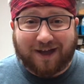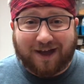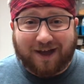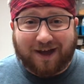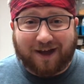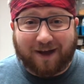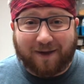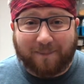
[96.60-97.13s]

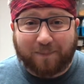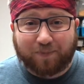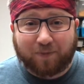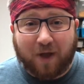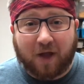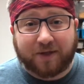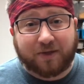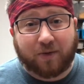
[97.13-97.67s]
I
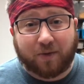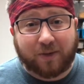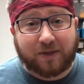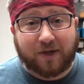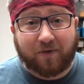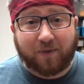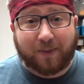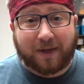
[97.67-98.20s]
also want to wish
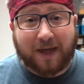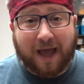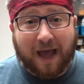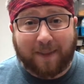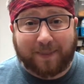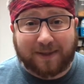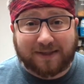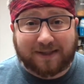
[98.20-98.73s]
everybody a
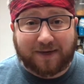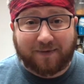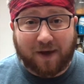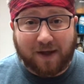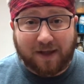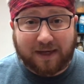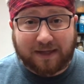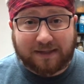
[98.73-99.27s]
happy and safe
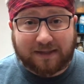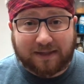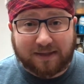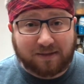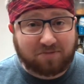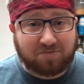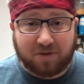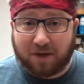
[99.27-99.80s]
holiday
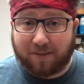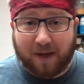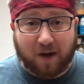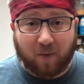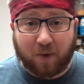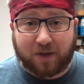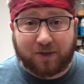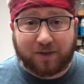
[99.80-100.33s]
season, no matter
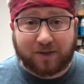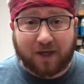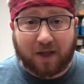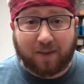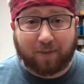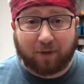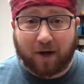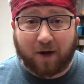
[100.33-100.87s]
what you
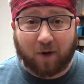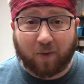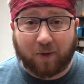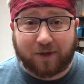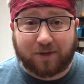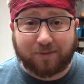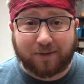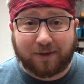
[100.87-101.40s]
celebrate or
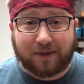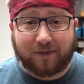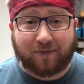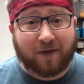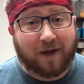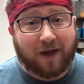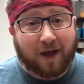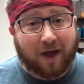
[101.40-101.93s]
what you believe.
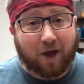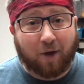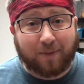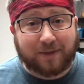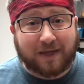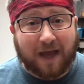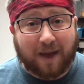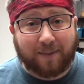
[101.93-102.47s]
I hope
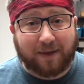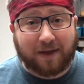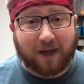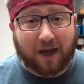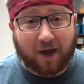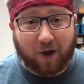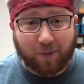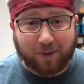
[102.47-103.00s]
it's happy.
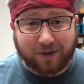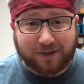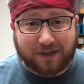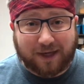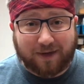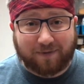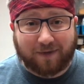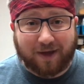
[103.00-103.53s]
I hope you're
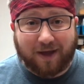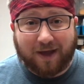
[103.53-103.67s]
safe.